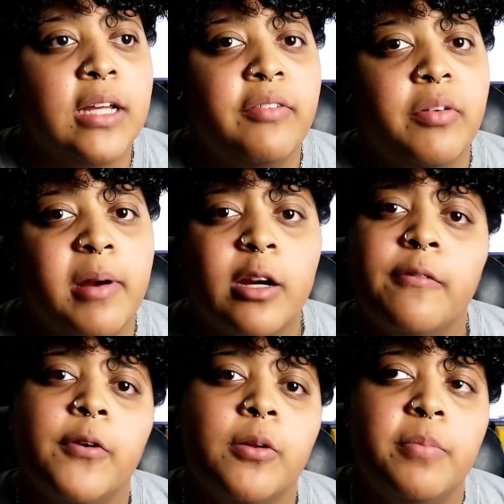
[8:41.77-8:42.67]
to have the
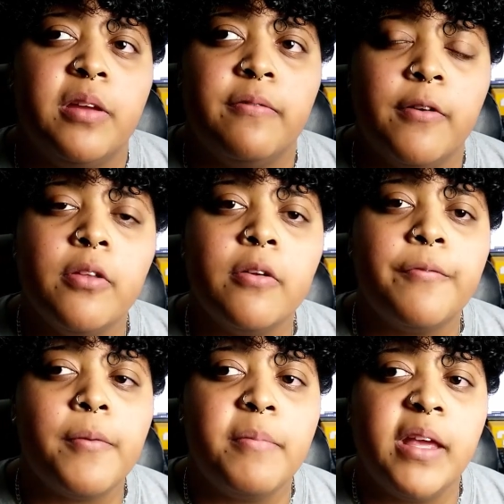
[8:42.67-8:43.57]
microphone a bit further
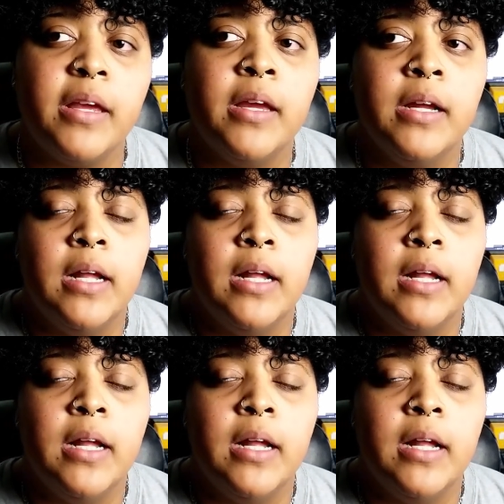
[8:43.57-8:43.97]
from me.